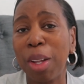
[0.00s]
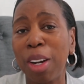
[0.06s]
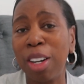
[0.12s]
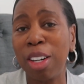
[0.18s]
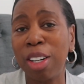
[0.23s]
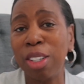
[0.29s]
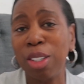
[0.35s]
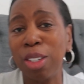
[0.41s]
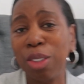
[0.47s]

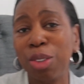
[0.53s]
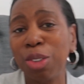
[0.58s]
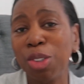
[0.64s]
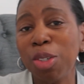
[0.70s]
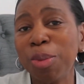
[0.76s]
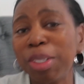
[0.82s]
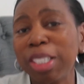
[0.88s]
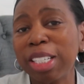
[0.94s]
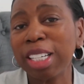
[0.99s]
are
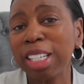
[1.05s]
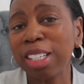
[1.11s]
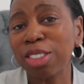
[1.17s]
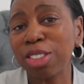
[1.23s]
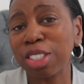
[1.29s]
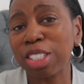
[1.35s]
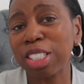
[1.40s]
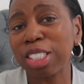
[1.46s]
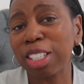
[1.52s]
normally
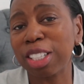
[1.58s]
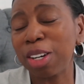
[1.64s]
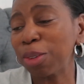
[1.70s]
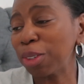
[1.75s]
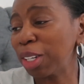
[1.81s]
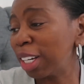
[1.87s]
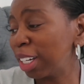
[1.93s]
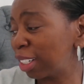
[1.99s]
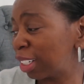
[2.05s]
just
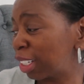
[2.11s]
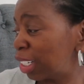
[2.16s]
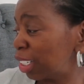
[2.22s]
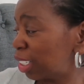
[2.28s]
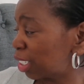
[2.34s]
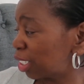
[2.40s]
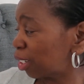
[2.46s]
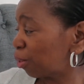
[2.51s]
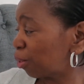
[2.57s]
styled like
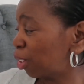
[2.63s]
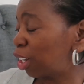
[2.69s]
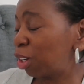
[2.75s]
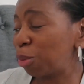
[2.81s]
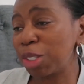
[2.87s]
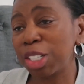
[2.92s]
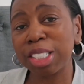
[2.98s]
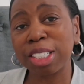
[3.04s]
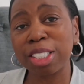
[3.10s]
this, you
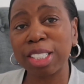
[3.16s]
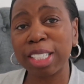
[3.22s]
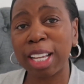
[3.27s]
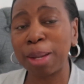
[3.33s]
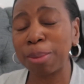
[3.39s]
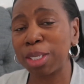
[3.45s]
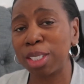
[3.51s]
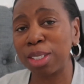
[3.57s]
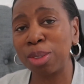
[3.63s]
know, which is just
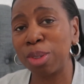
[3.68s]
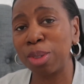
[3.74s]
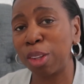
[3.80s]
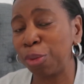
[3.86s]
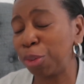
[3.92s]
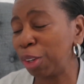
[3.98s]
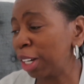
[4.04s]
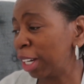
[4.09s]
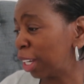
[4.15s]
absolutely
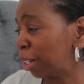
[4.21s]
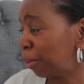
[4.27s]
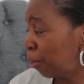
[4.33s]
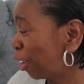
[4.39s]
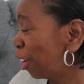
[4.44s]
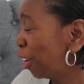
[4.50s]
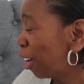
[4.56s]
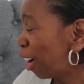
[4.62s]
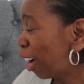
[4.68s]
fine.
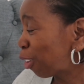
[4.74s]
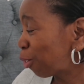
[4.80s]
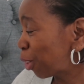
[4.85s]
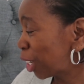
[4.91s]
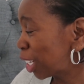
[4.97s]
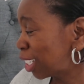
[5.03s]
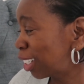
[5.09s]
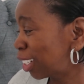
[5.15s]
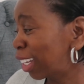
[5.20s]
I
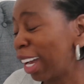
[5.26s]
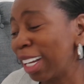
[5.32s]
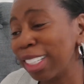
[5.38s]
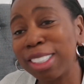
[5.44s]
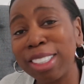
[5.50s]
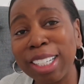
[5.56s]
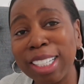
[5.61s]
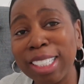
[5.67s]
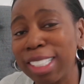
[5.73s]
recently had
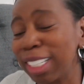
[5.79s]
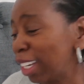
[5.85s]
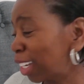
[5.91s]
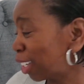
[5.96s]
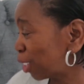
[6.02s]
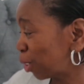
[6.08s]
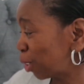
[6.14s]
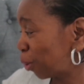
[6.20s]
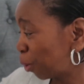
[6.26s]
an
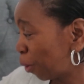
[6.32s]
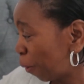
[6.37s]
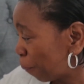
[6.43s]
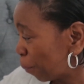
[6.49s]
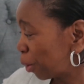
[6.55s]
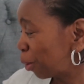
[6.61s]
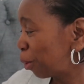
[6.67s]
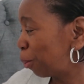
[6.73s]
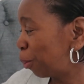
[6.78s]
idea to
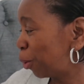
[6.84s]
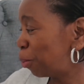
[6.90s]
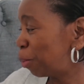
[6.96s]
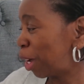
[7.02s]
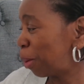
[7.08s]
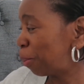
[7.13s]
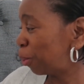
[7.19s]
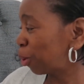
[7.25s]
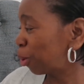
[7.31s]
put
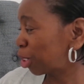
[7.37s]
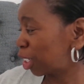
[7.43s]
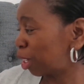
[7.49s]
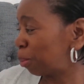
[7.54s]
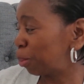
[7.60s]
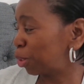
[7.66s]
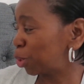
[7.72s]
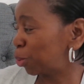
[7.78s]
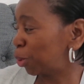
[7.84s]
my books
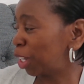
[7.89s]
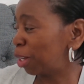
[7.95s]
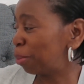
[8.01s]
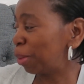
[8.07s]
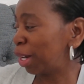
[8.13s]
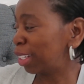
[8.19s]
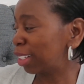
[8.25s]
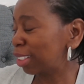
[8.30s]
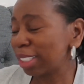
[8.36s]
in between
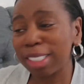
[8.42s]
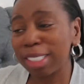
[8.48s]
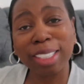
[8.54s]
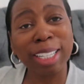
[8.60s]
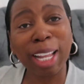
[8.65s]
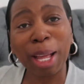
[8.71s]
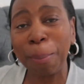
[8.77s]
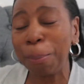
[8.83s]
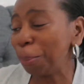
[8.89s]
my
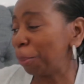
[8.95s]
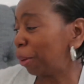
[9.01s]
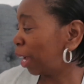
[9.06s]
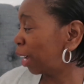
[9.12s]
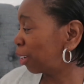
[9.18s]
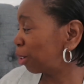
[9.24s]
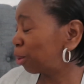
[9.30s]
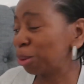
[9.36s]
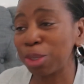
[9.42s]
lamp
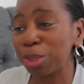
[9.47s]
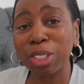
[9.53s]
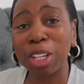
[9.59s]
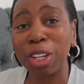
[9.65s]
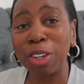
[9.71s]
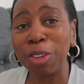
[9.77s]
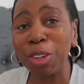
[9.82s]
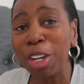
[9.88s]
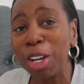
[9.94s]
and
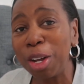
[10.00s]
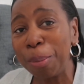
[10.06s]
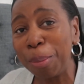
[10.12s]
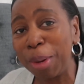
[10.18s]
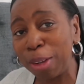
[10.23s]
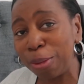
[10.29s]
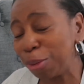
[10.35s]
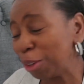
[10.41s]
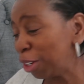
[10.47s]
also
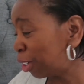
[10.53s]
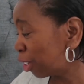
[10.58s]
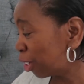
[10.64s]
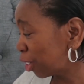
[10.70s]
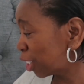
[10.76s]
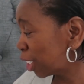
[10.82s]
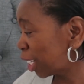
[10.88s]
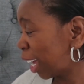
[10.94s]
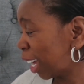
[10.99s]
my
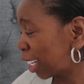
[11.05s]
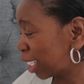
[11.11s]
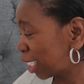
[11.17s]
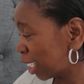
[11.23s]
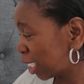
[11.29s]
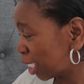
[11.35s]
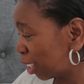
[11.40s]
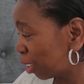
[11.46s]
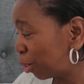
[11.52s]
vase to
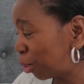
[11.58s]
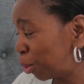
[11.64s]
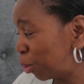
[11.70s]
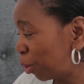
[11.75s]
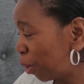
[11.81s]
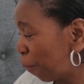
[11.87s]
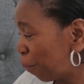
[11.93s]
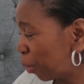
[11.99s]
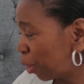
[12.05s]
act as a
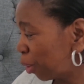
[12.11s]
little,